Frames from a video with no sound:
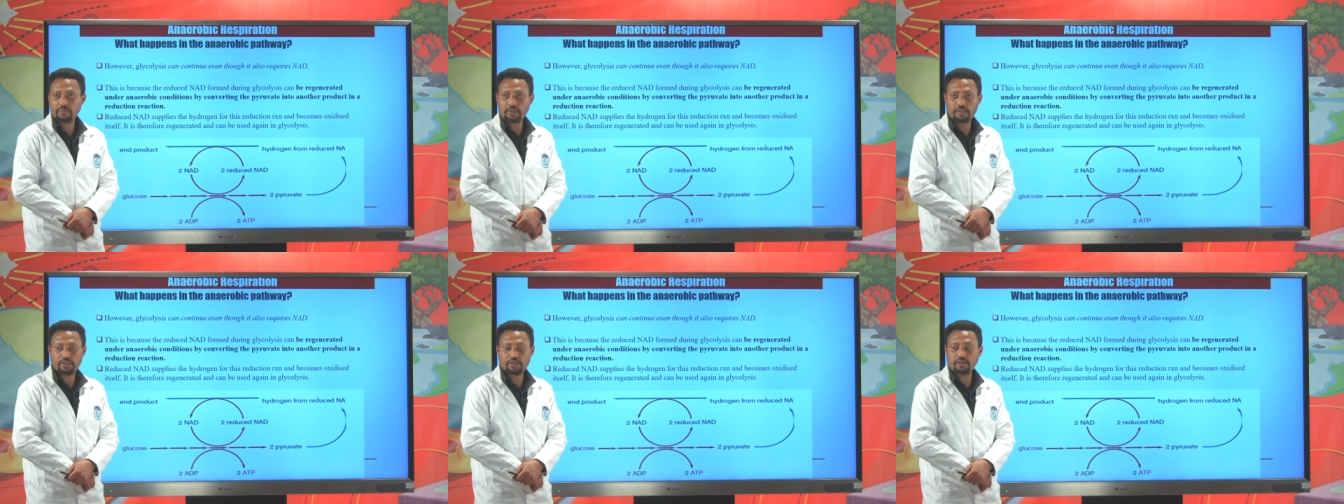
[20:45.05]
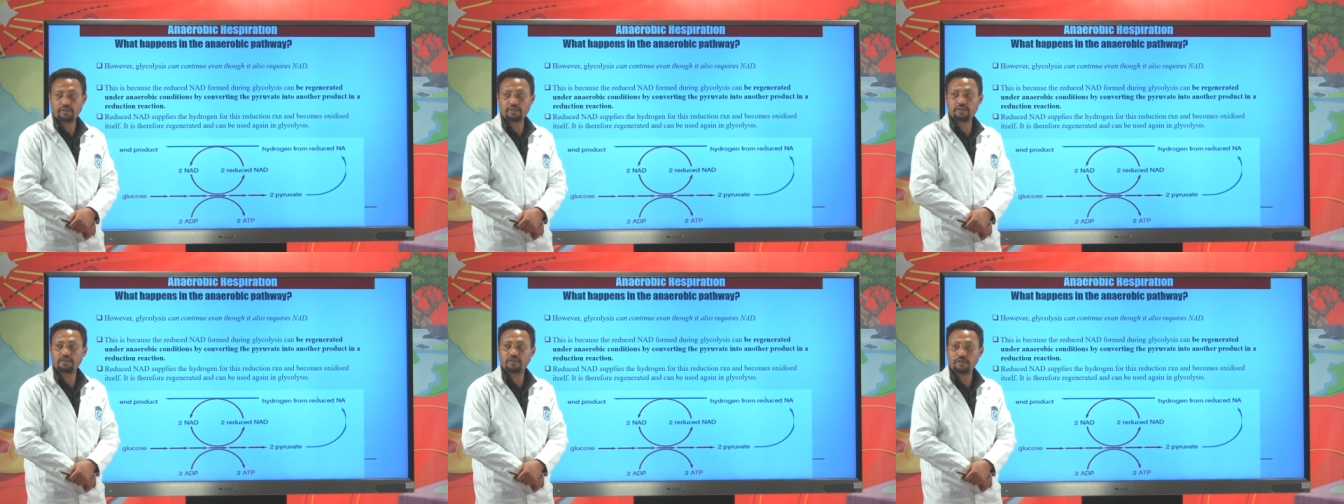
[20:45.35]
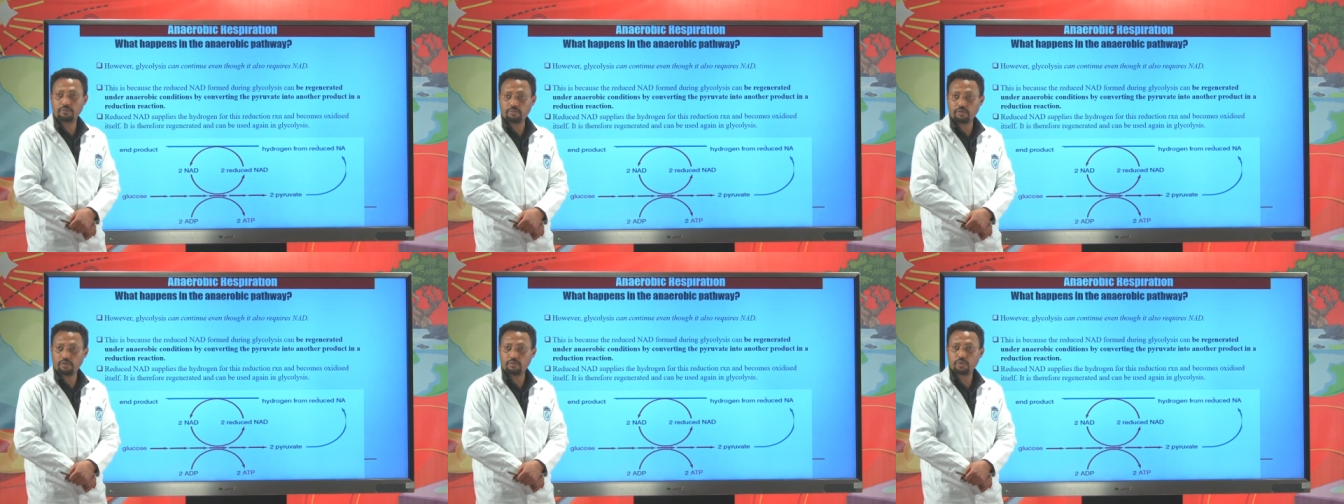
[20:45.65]
This is
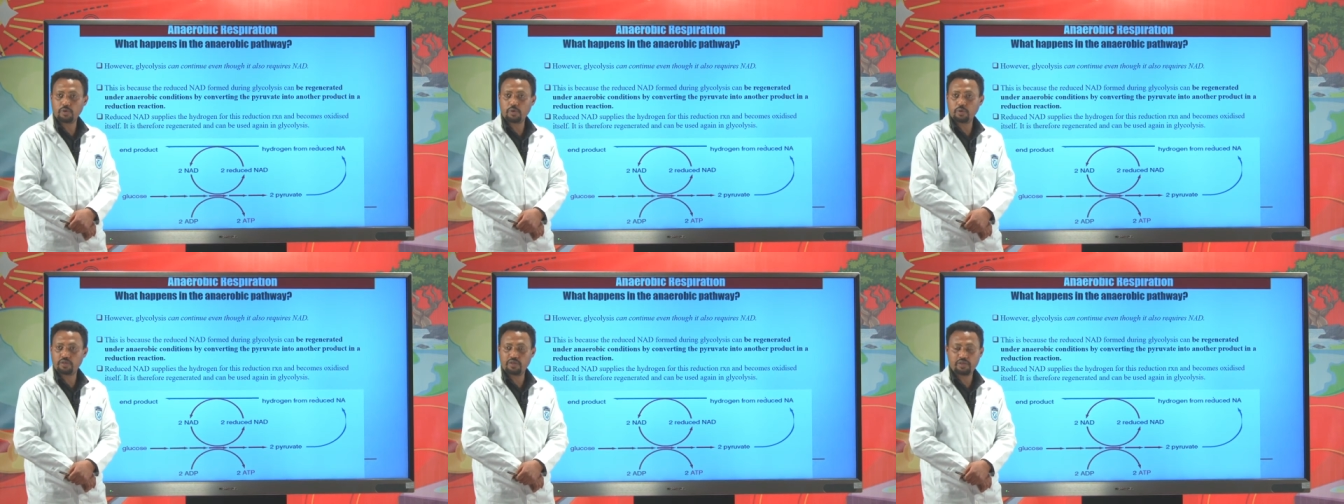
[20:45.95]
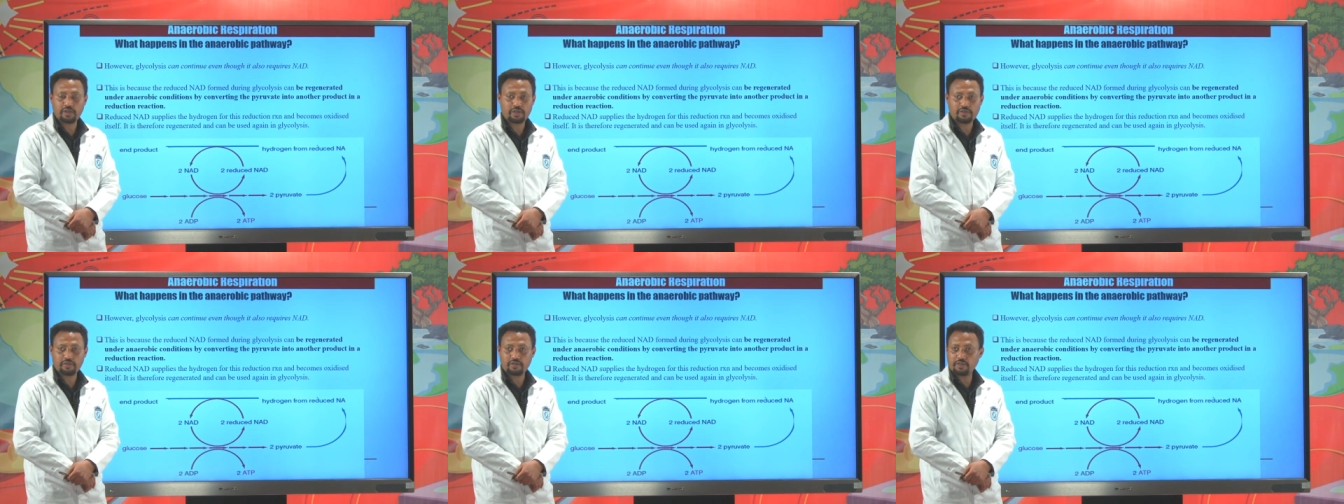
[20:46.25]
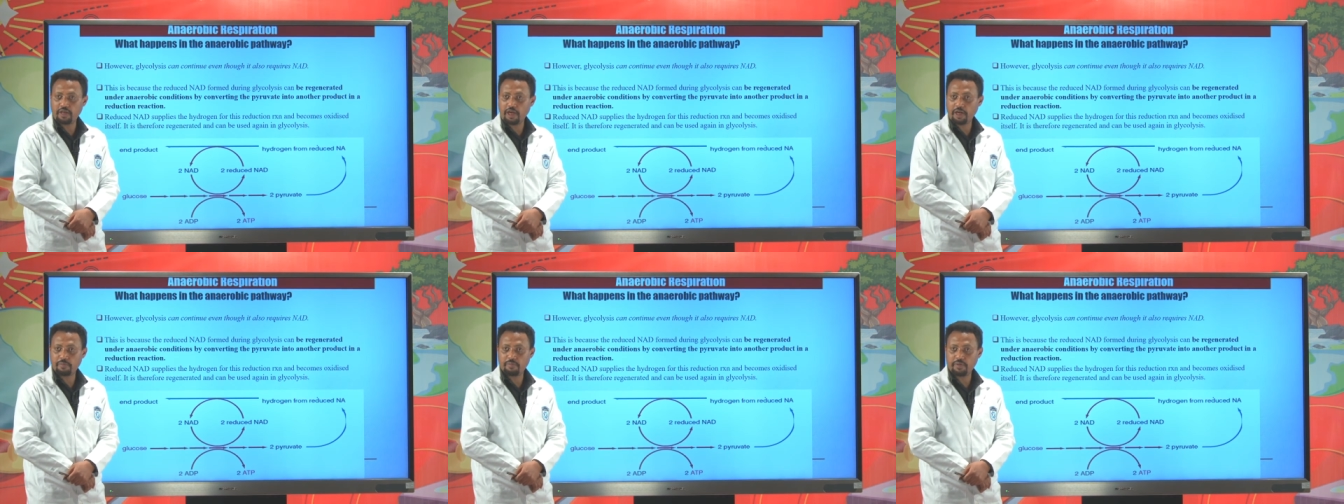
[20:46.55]
simple because it doesn't
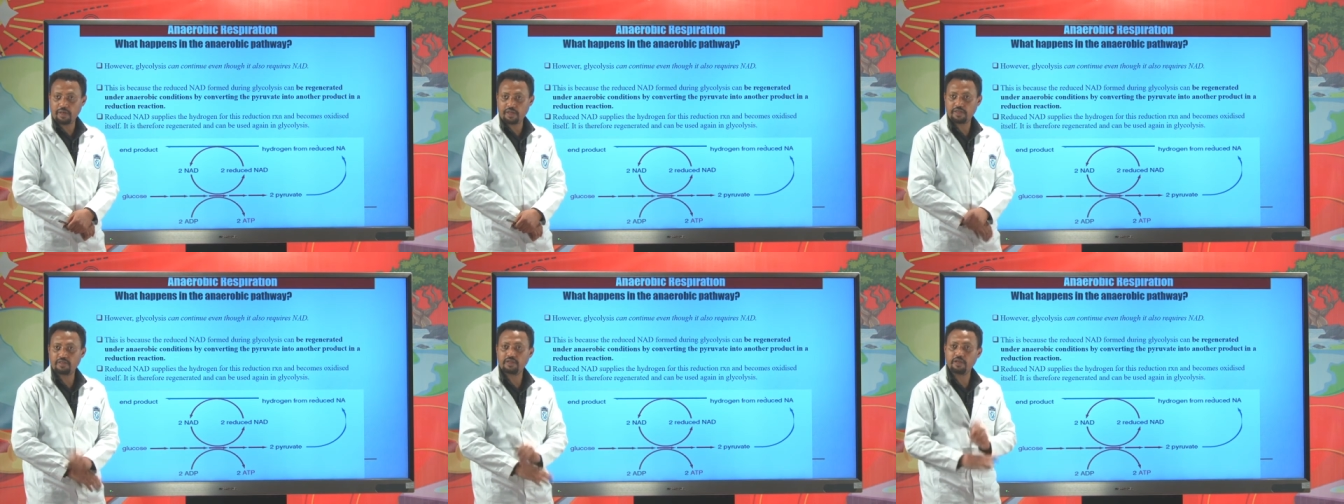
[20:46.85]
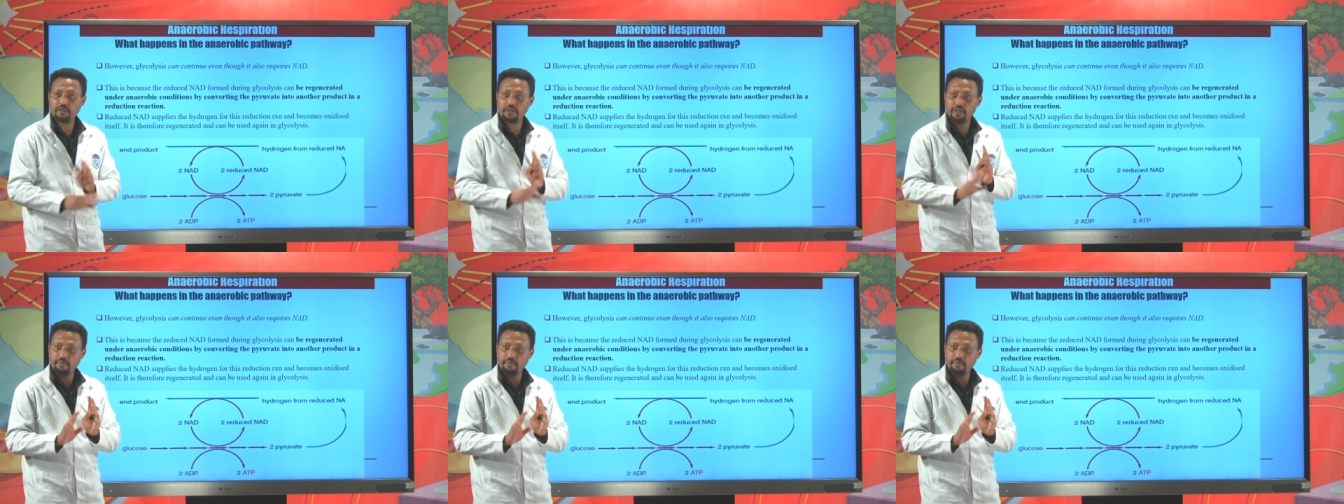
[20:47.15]
take place in